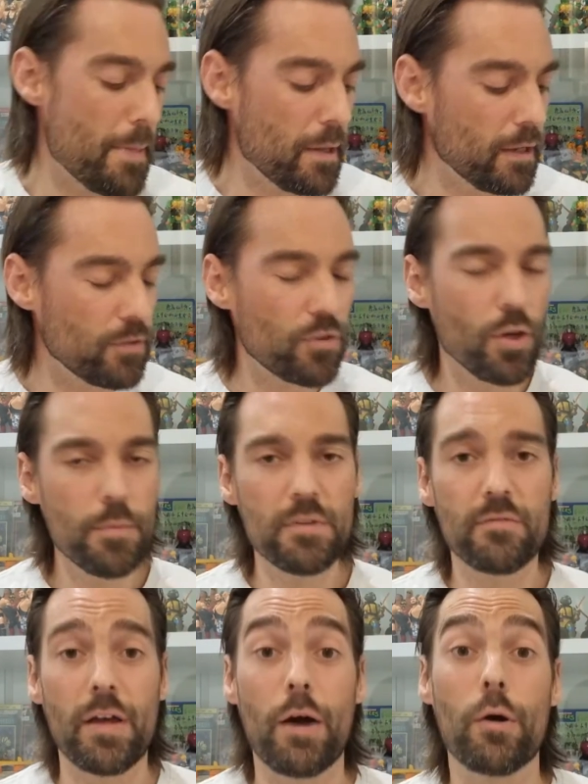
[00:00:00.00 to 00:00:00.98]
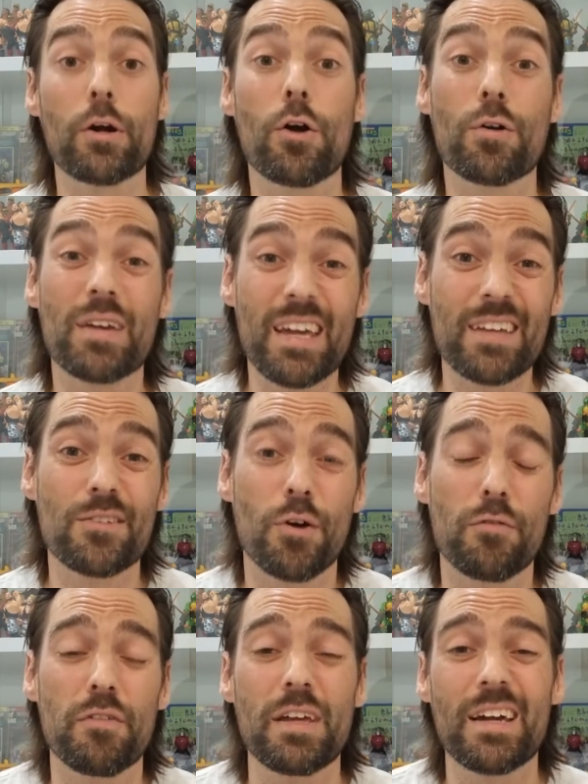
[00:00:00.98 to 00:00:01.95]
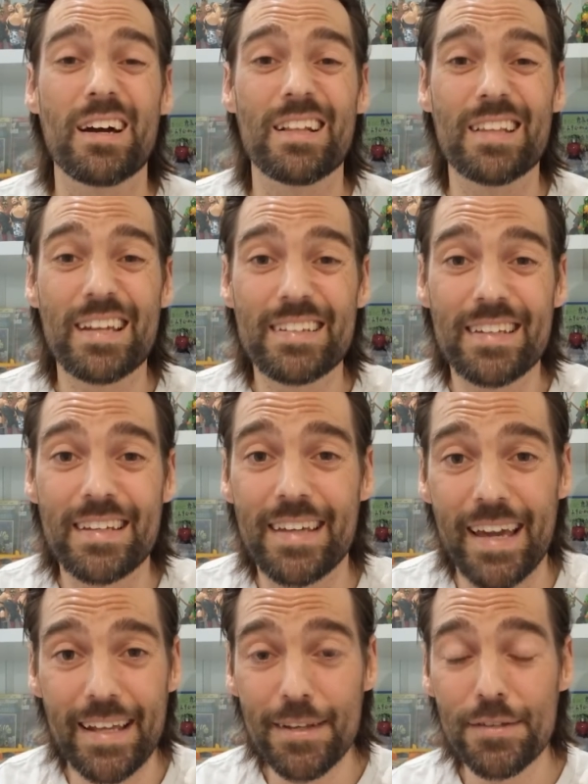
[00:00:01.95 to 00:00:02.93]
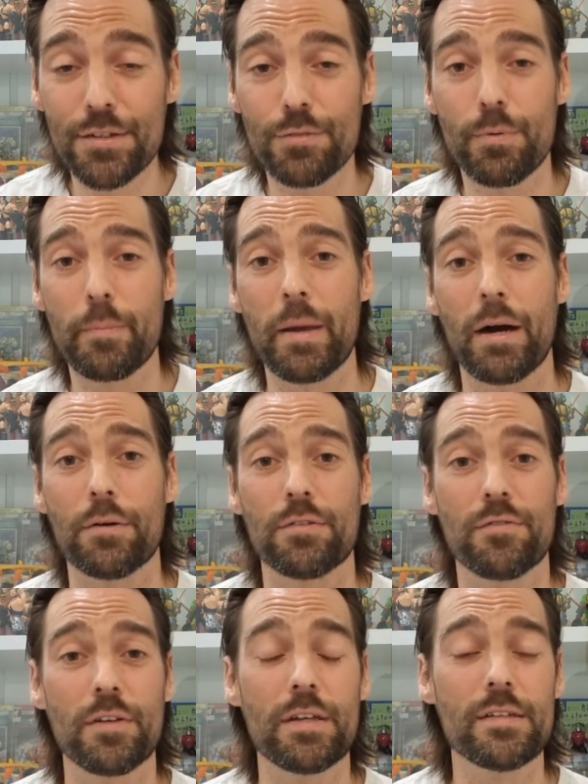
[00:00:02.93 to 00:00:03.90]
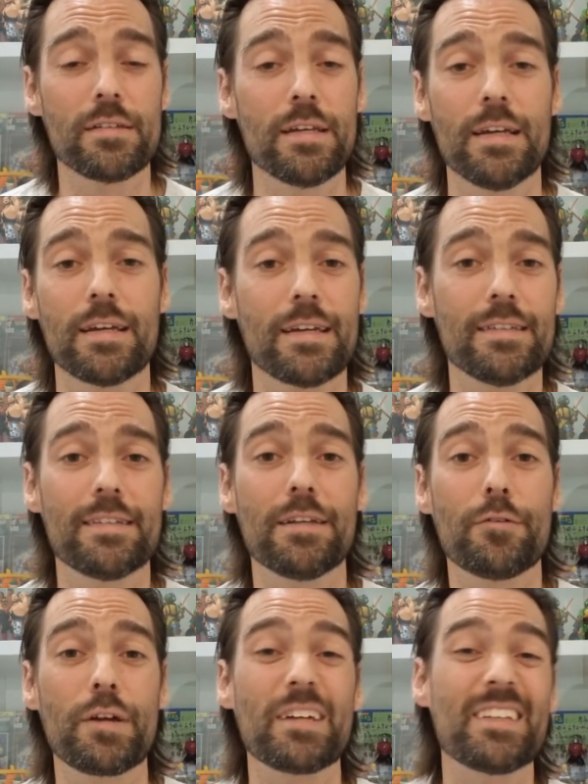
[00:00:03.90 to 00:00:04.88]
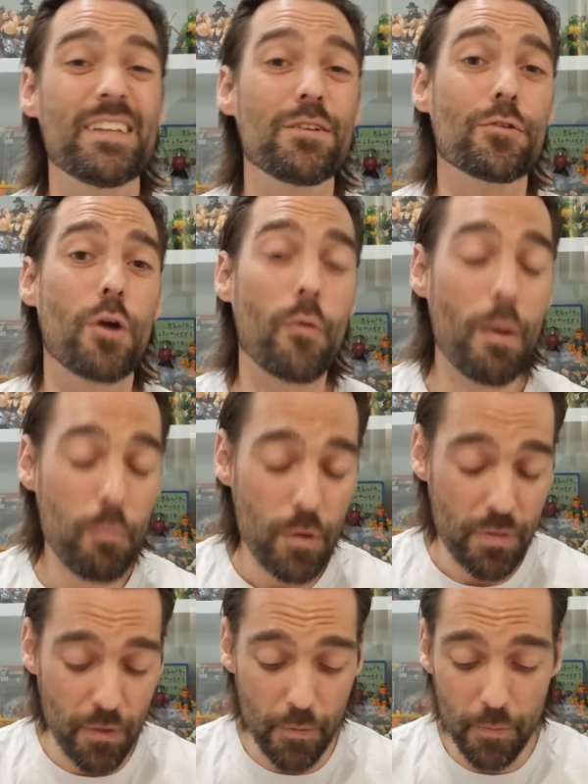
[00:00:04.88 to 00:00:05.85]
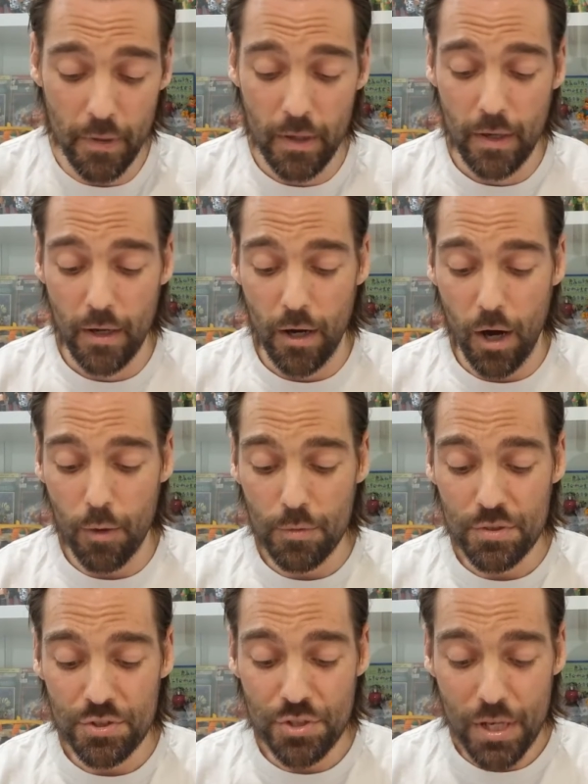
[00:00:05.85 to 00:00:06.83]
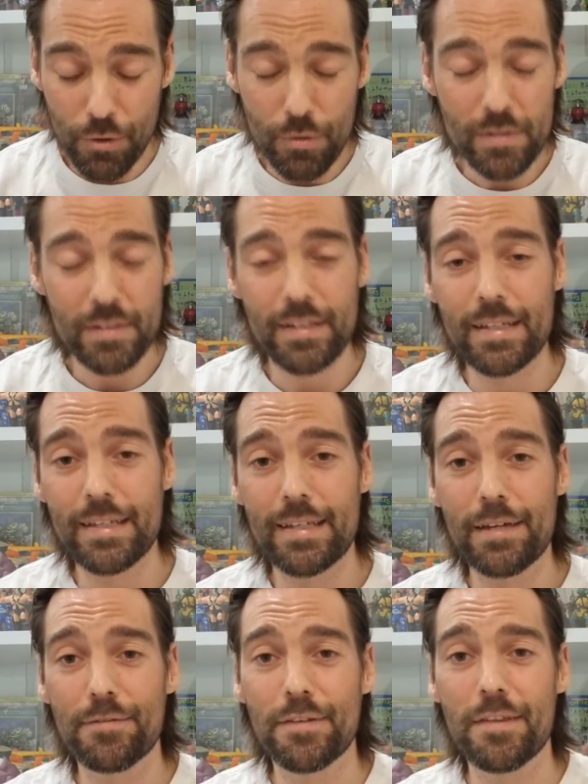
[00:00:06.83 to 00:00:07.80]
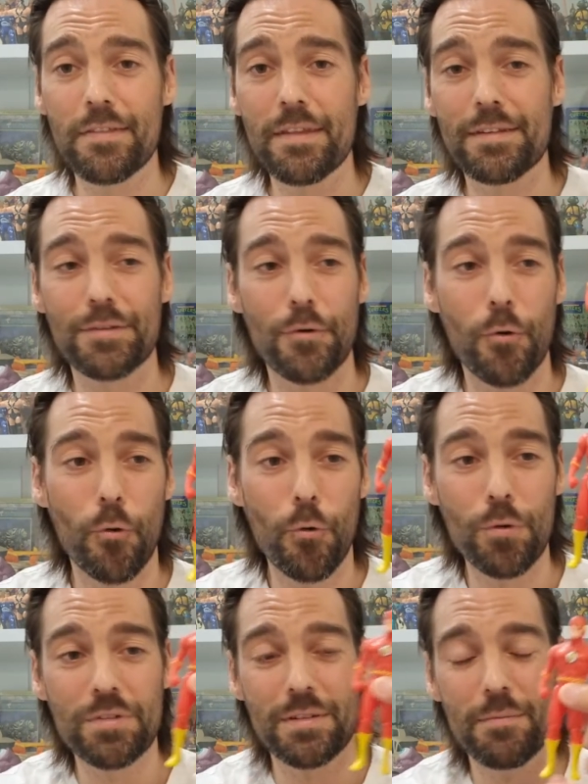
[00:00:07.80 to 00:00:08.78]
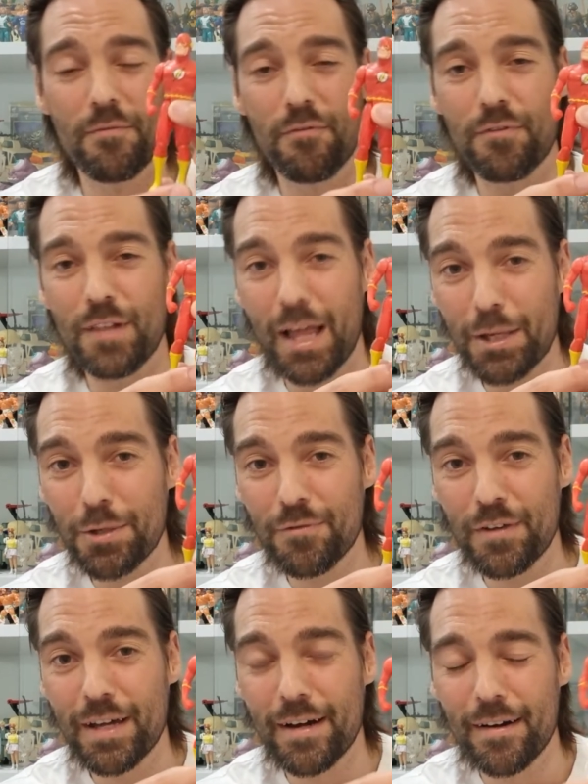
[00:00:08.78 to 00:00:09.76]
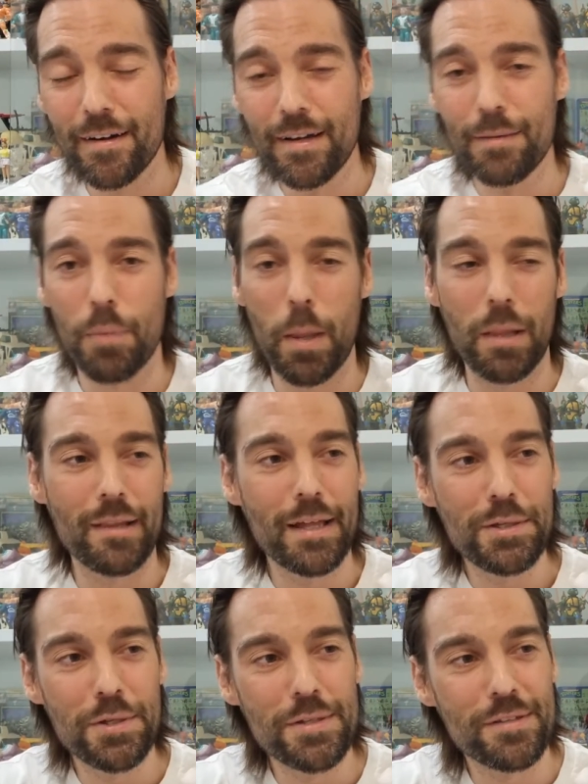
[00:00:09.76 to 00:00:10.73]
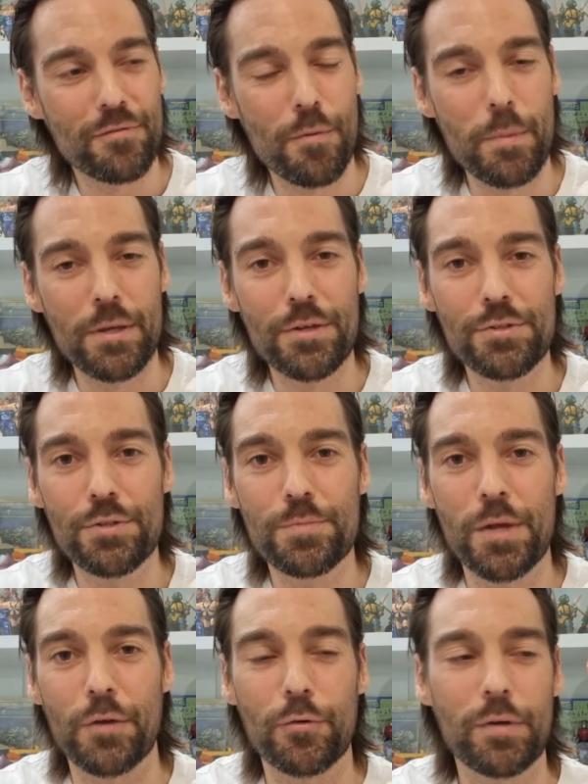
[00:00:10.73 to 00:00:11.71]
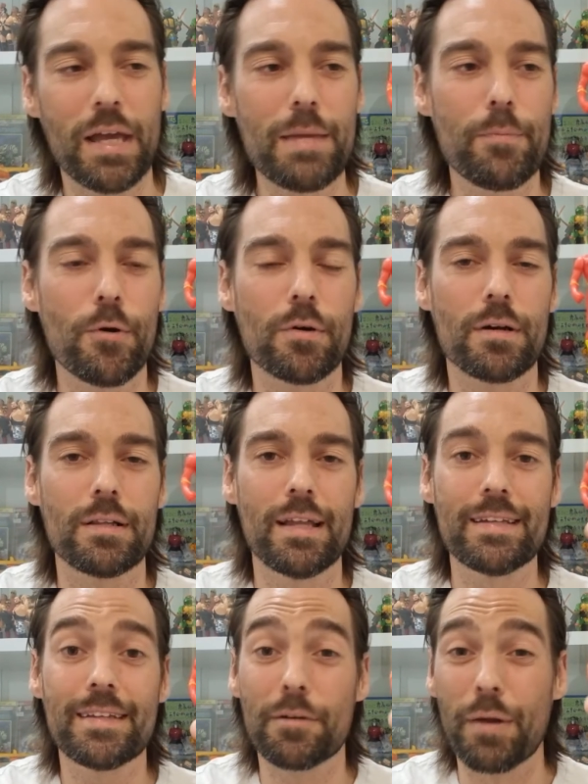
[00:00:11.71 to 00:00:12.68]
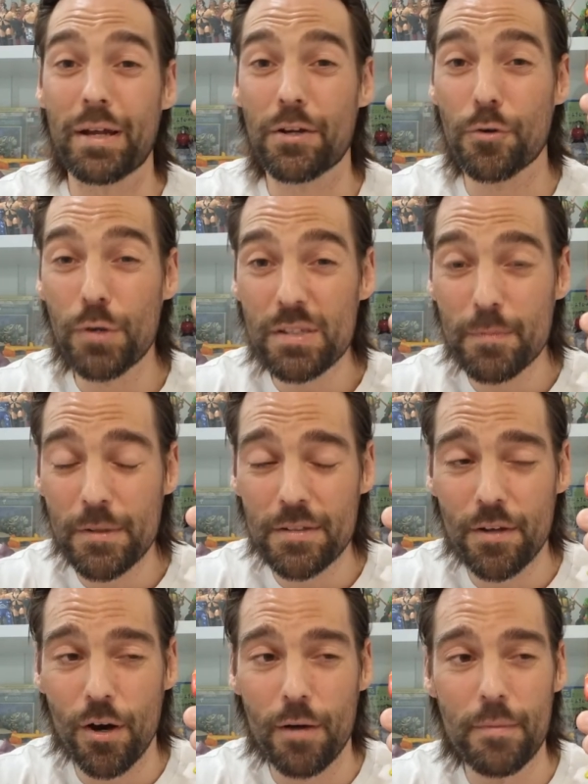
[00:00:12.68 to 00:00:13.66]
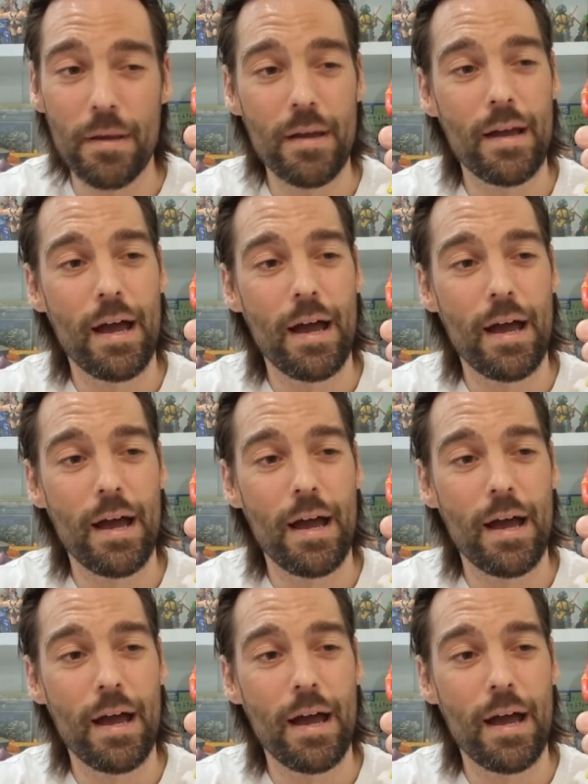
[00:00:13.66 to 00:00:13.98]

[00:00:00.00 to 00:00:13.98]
And then in terms of how I got kicked off in collecting Kenner superpowers figures, considering I didn't grow up with them, I was generously gifted this awesome Flash figure by the legends from the YouTube channel Keep On Collecting around Christmas time,